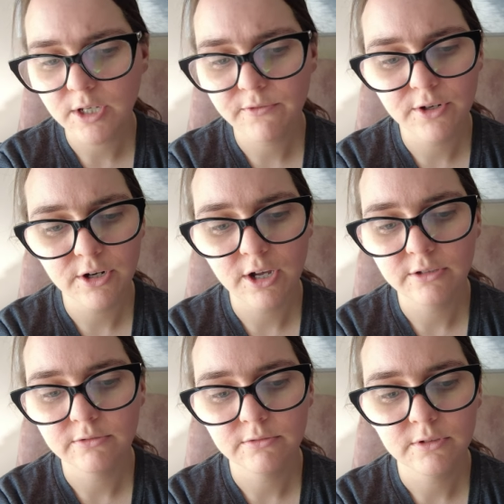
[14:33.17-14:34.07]
If you're
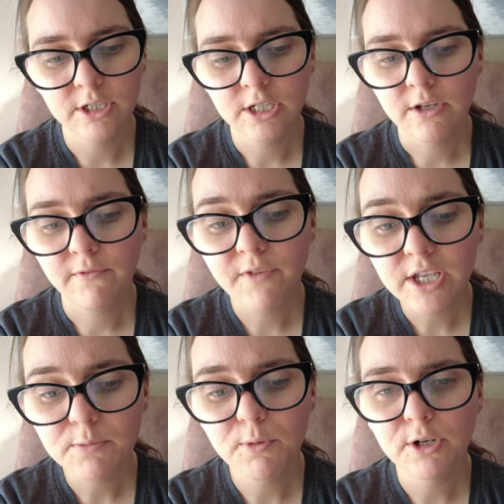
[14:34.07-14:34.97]
on
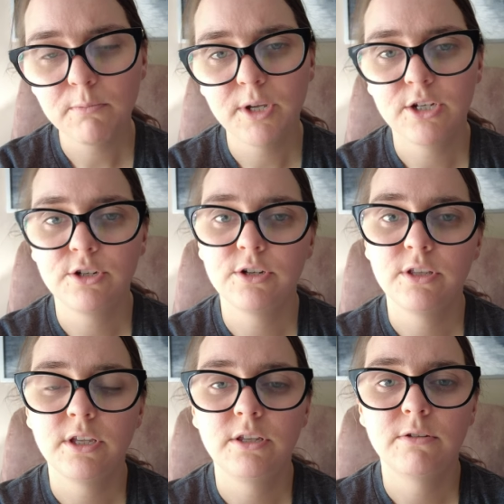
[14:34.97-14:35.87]
Facebook, make sure
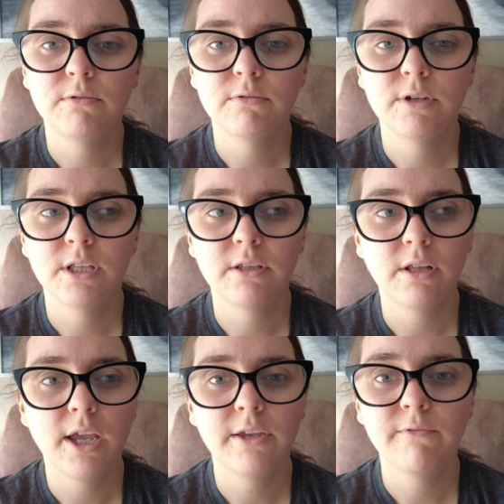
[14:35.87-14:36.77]
that you hit the
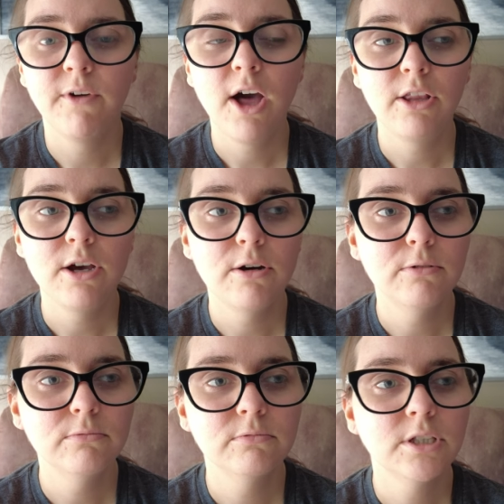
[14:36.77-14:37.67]
like and follow,